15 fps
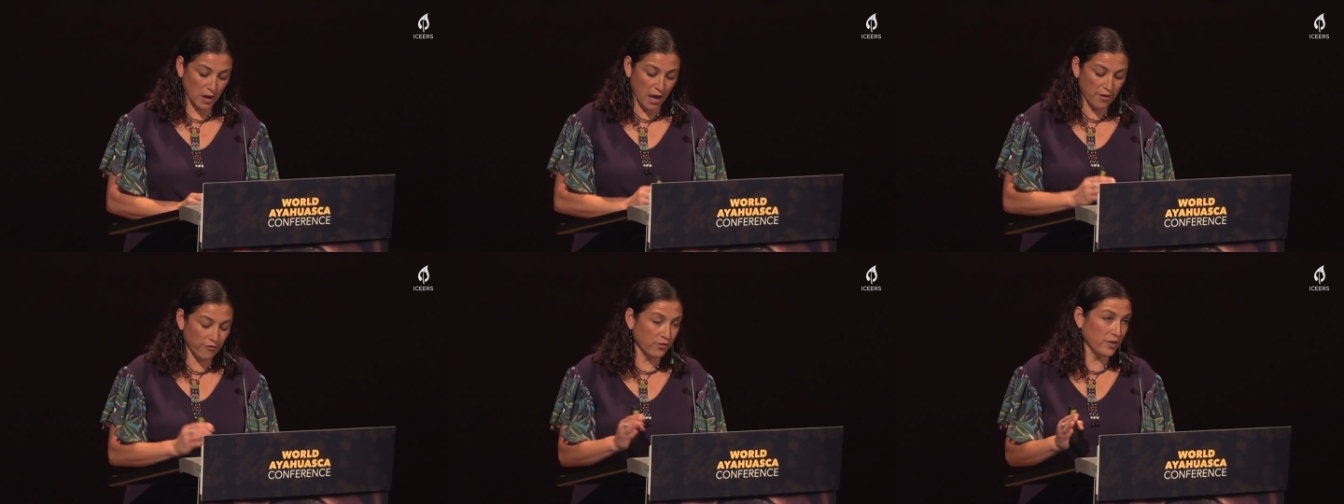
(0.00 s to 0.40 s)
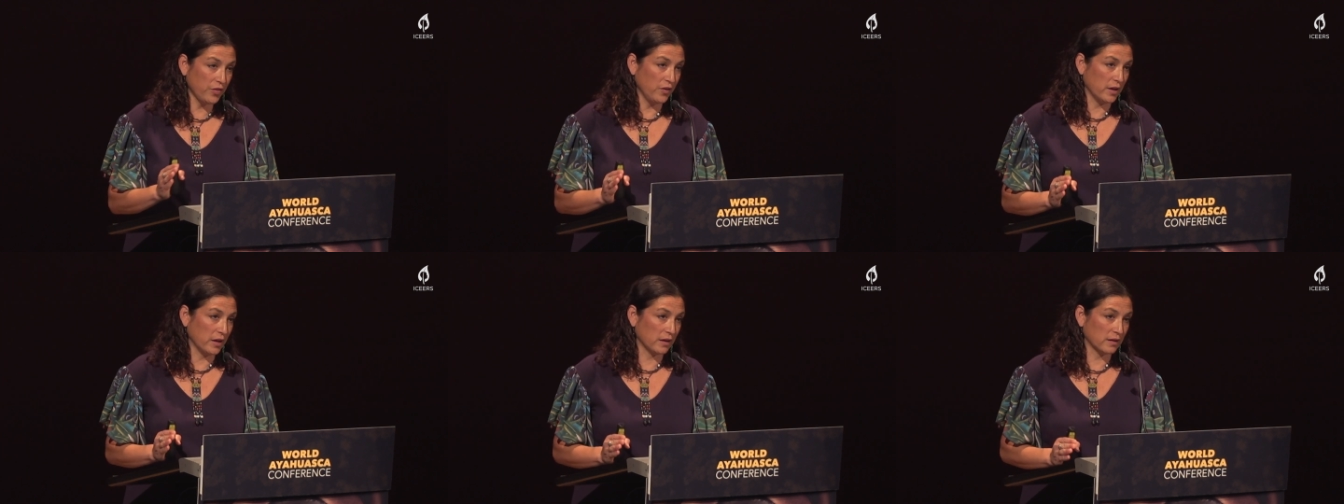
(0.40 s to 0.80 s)

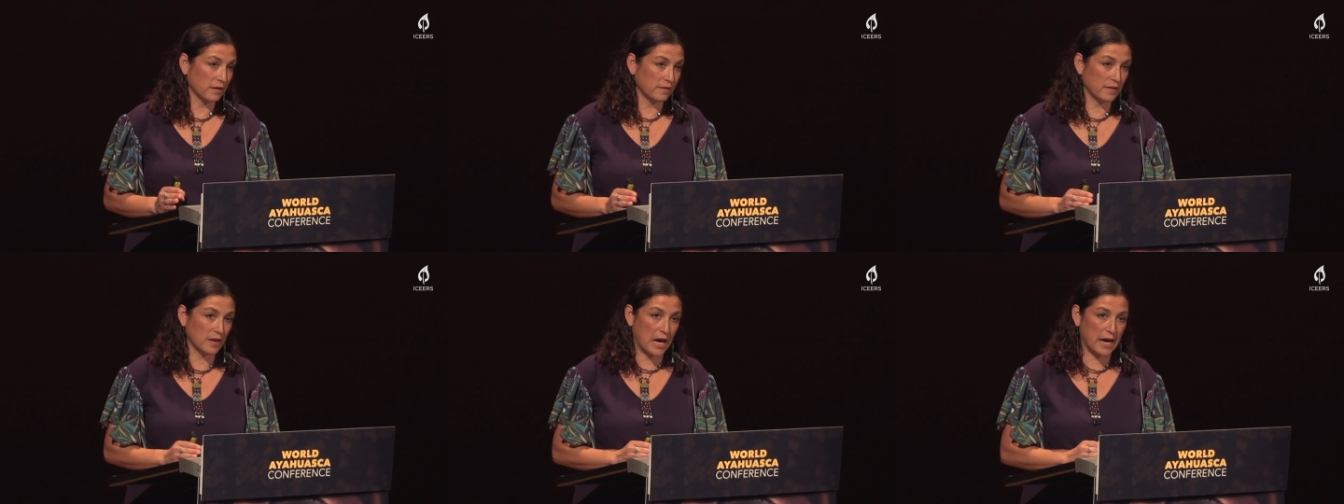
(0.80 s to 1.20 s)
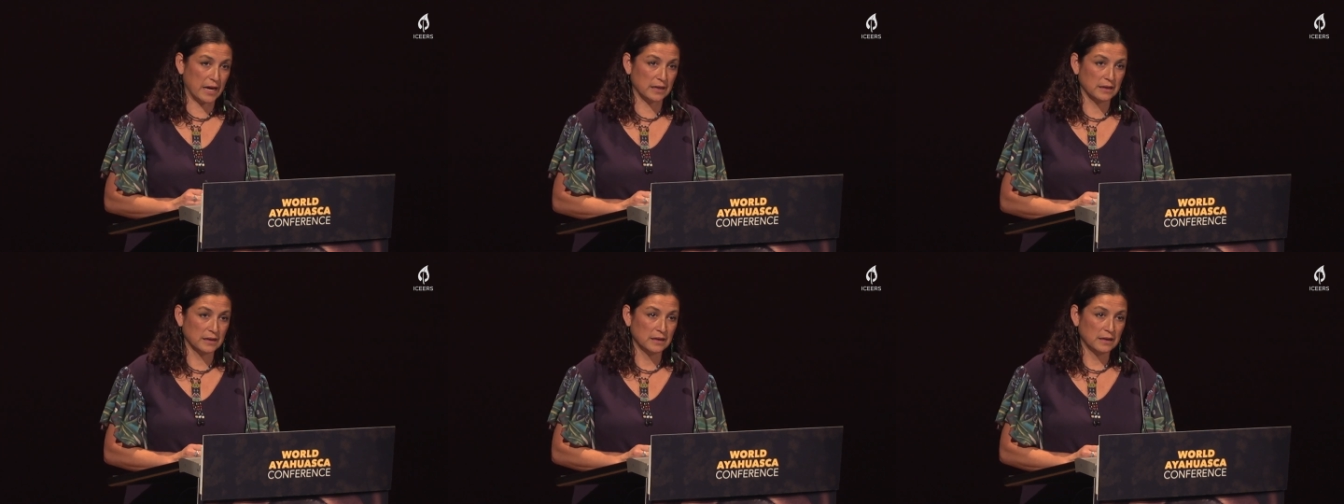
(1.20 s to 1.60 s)
Everything
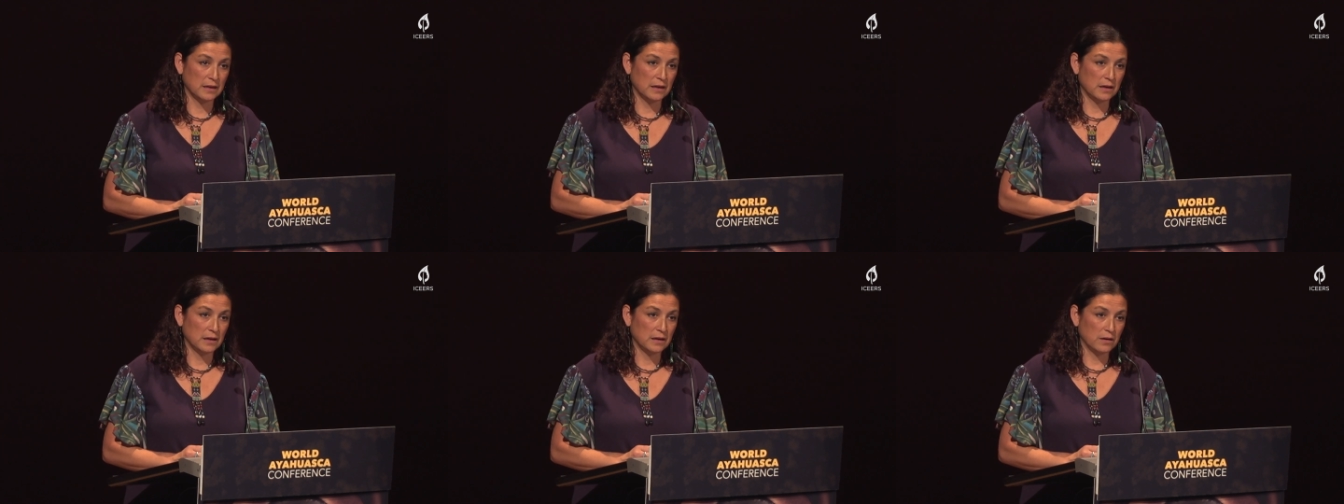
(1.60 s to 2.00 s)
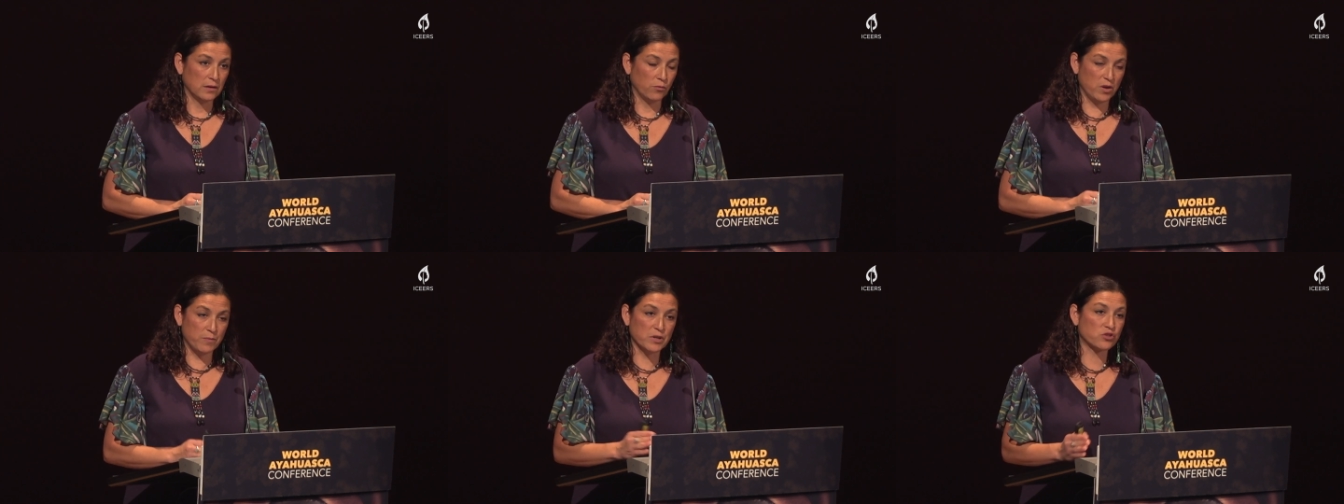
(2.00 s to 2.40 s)
that
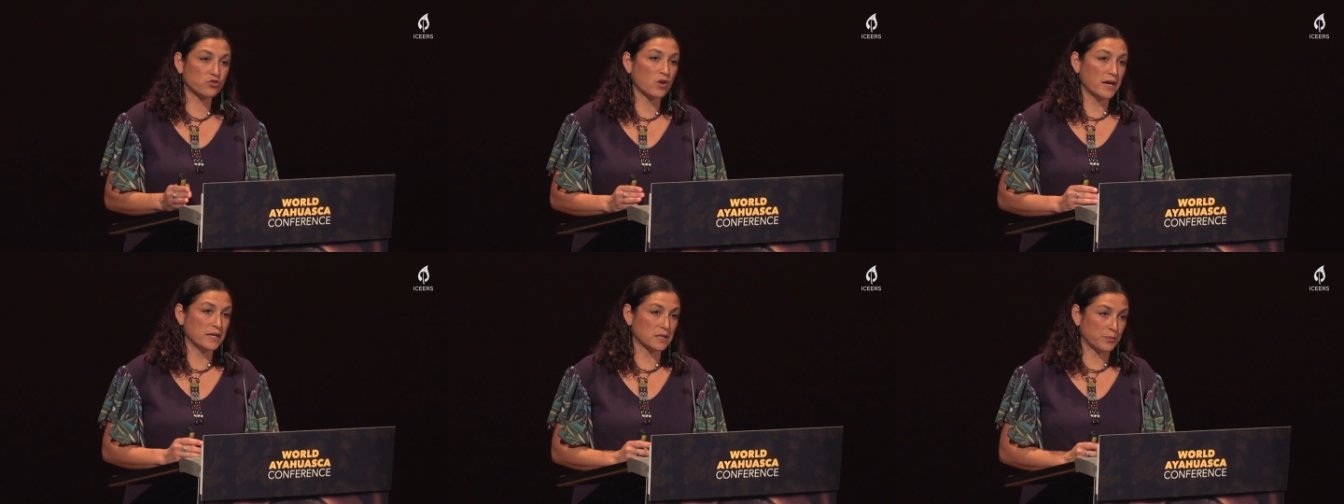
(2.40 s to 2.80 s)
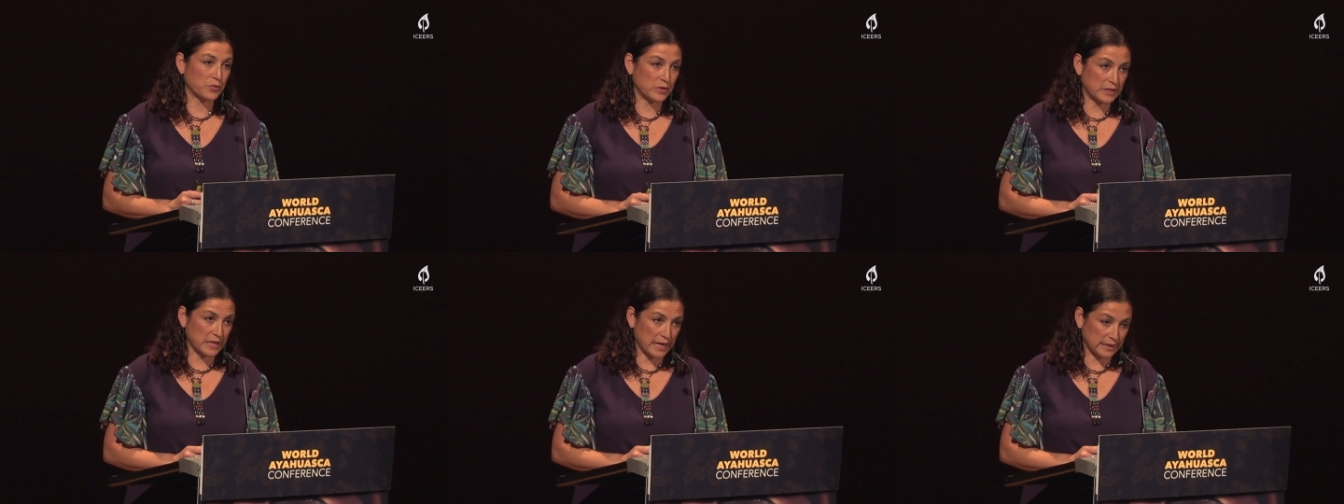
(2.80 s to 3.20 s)
we've been trying to
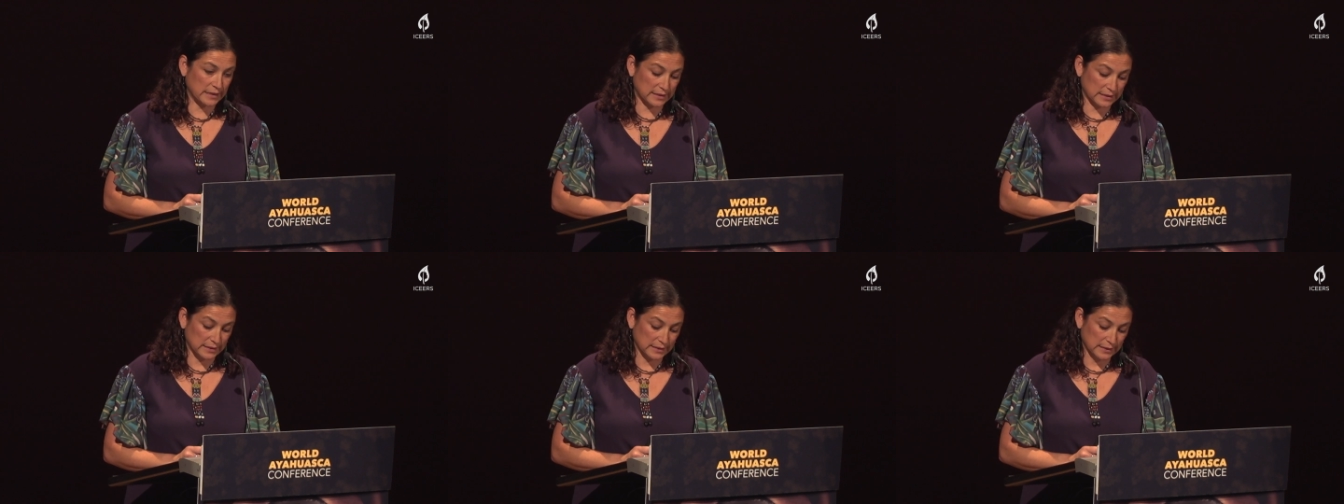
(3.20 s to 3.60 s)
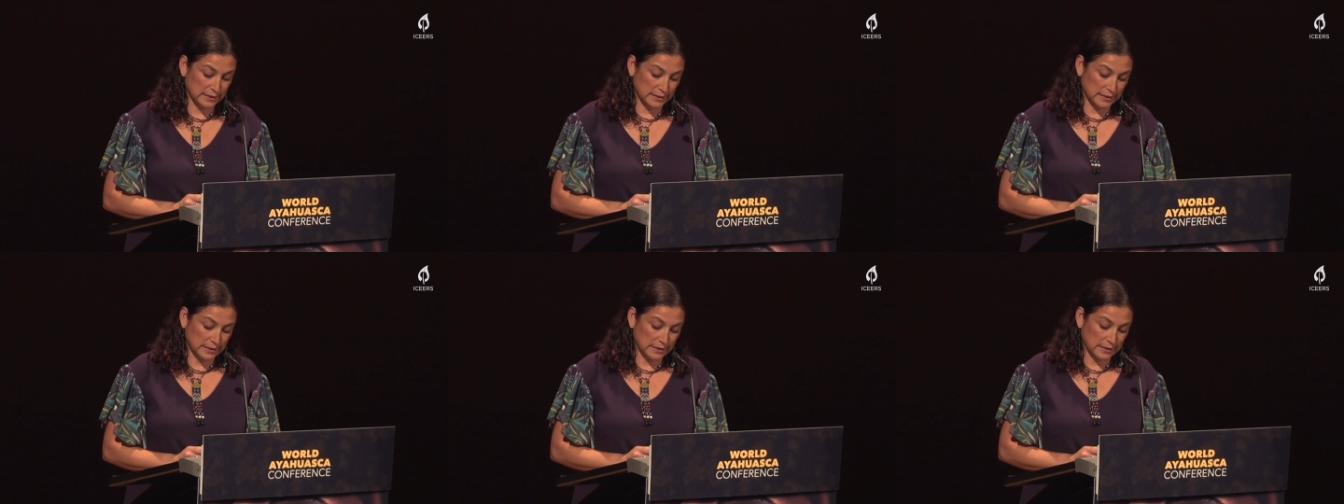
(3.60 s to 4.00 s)
protect,
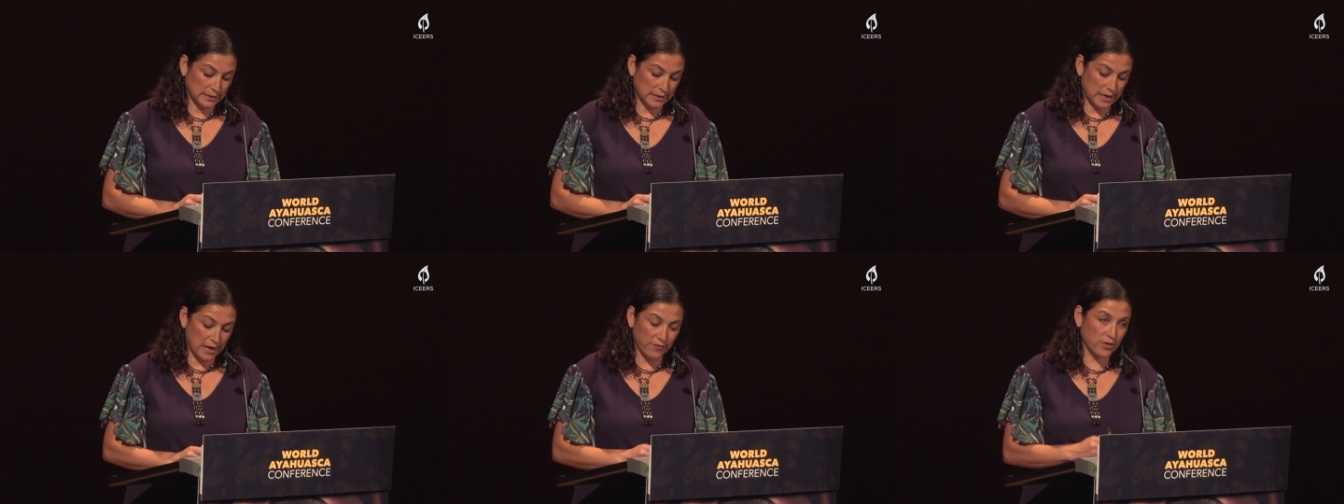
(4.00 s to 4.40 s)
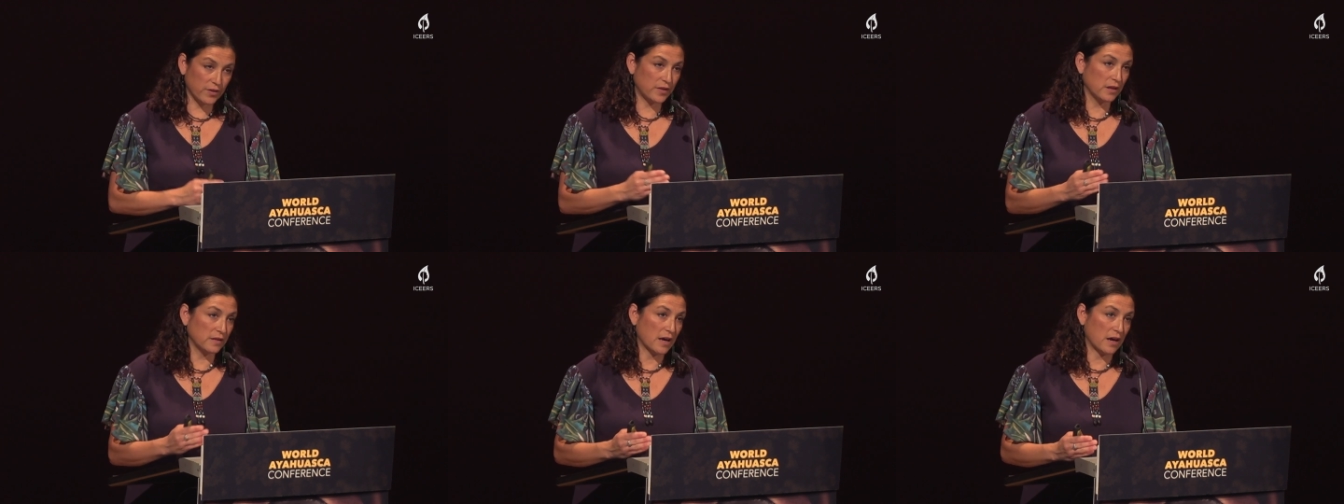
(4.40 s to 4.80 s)

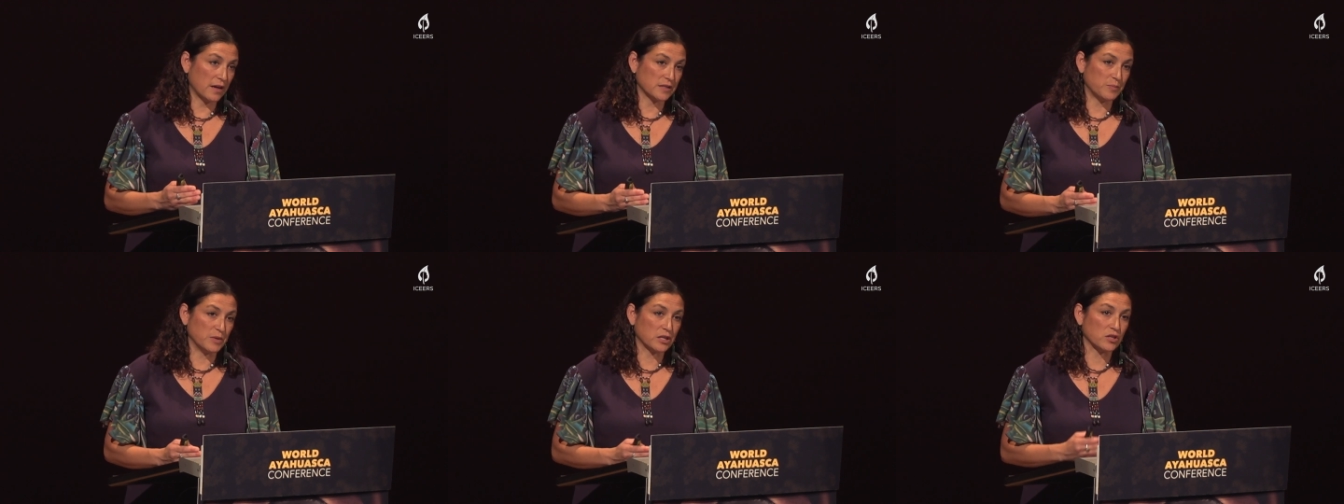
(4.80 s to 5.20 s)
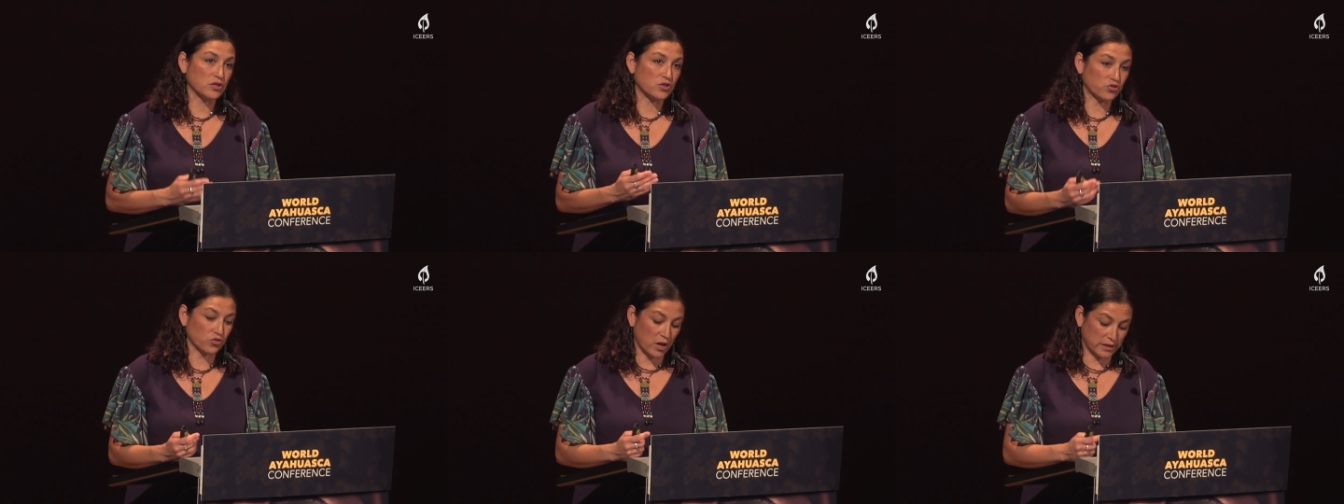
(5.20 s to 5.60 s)
everything that has been
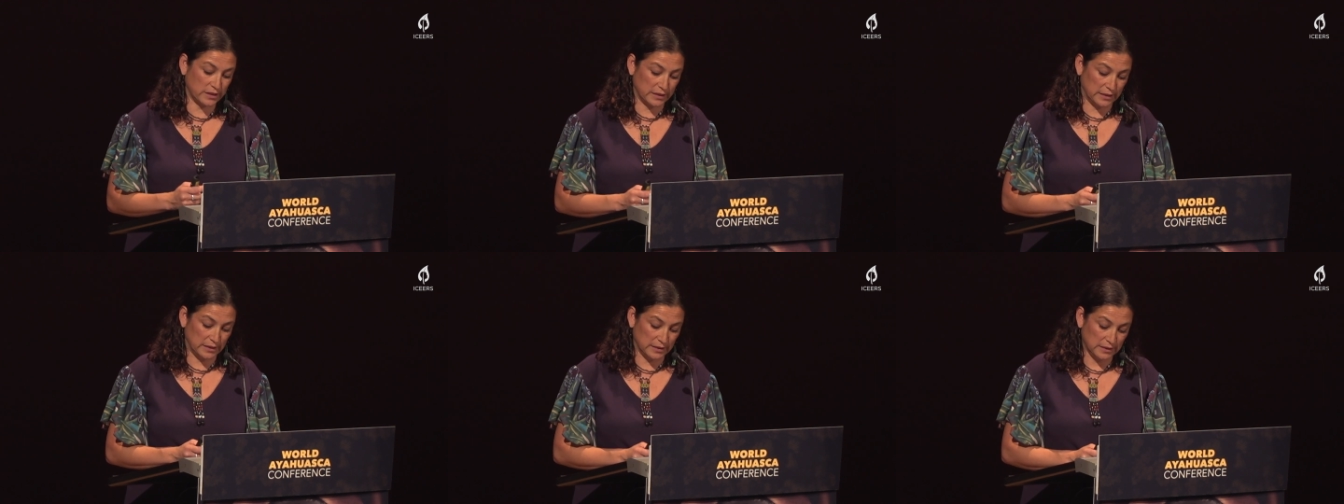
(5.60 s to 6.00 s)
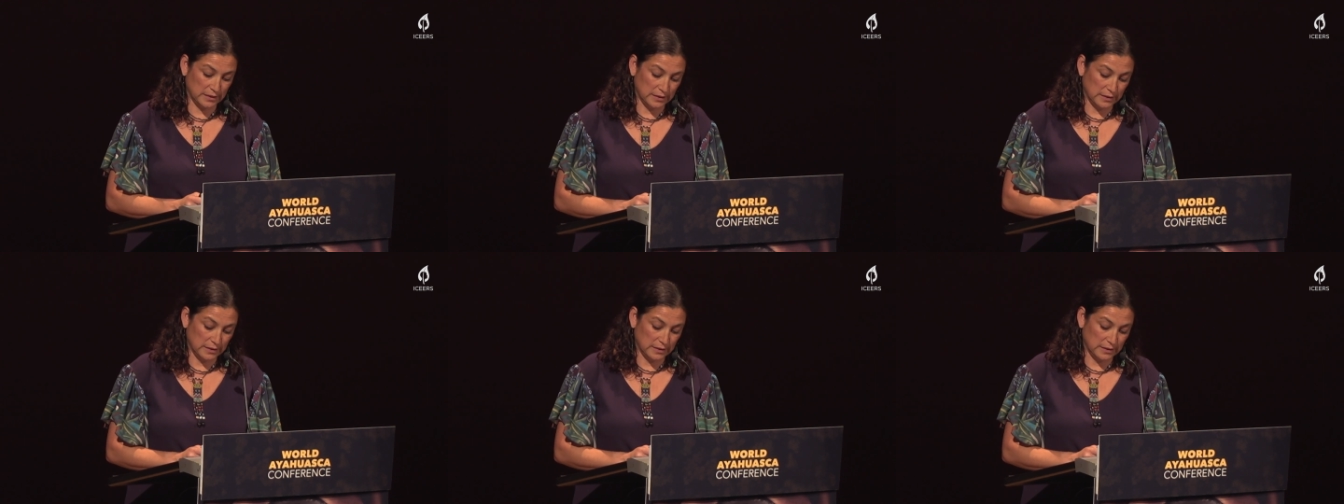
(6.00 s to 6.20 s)
constructed,